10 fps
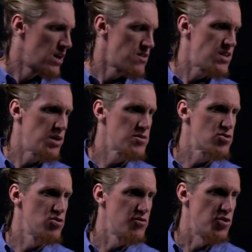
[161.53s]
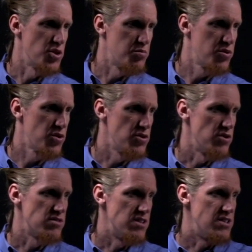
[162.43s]
Same is true for the
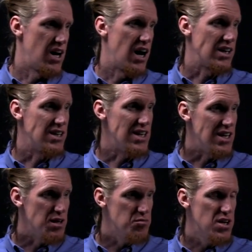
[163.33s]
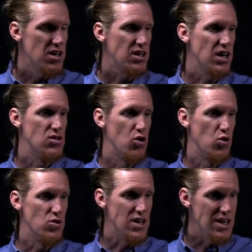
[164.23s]
plurals. Dagim,
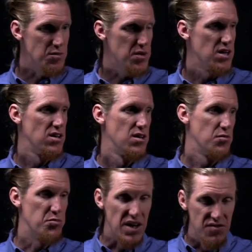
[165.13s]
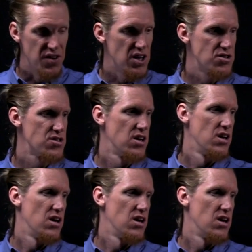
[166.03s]
gedolim, big fish.